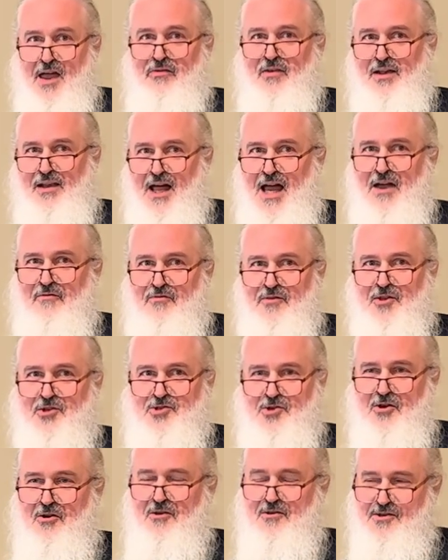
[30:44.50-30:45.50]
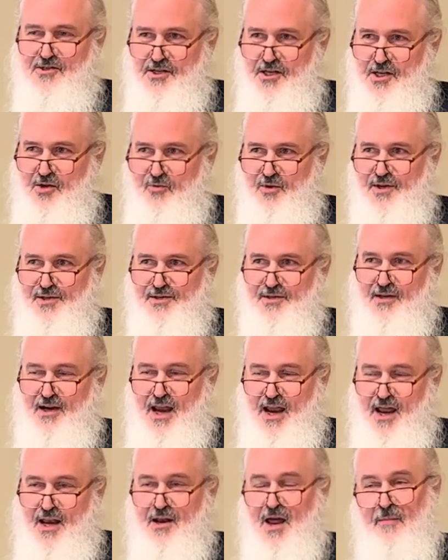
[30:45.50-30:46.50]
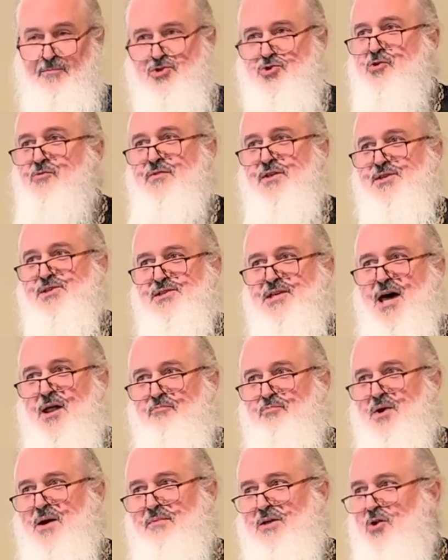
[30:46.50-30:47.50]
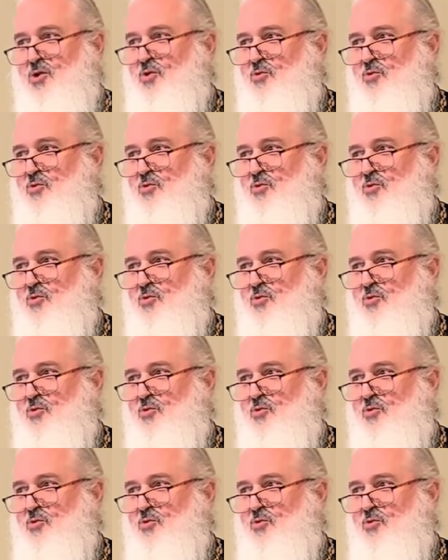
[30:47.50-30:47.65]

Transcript: and the life of the church that you would and i'm sure this is not probably